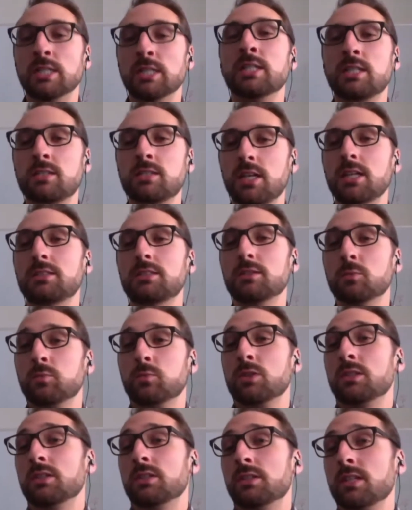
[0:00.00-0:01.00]
exactly,
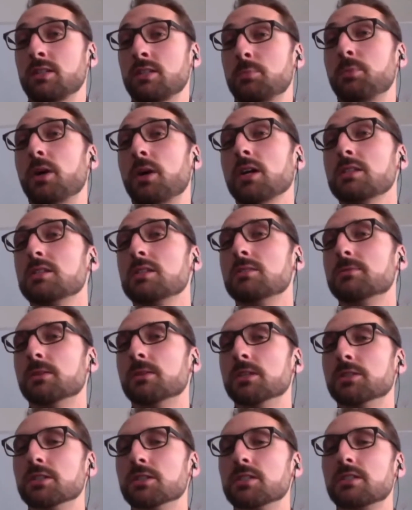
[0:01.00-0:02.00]
really, that's a proxy
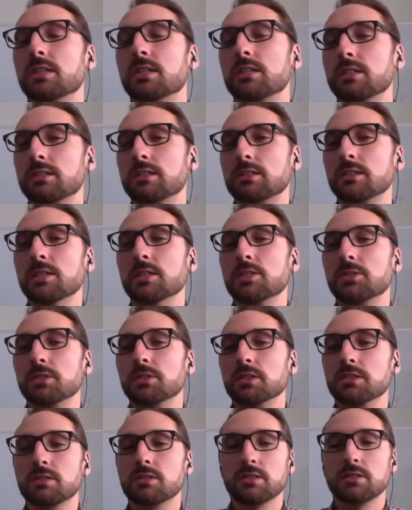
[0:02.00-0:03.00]
for understanding their
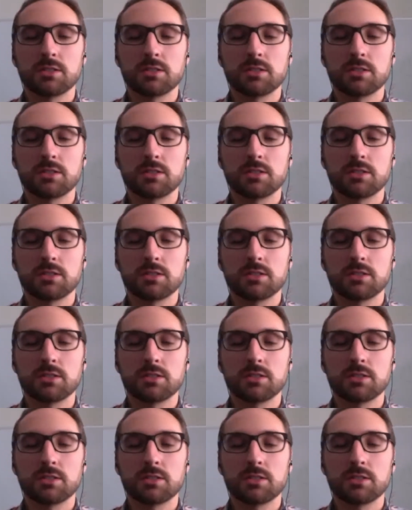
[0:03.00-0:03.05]
interest.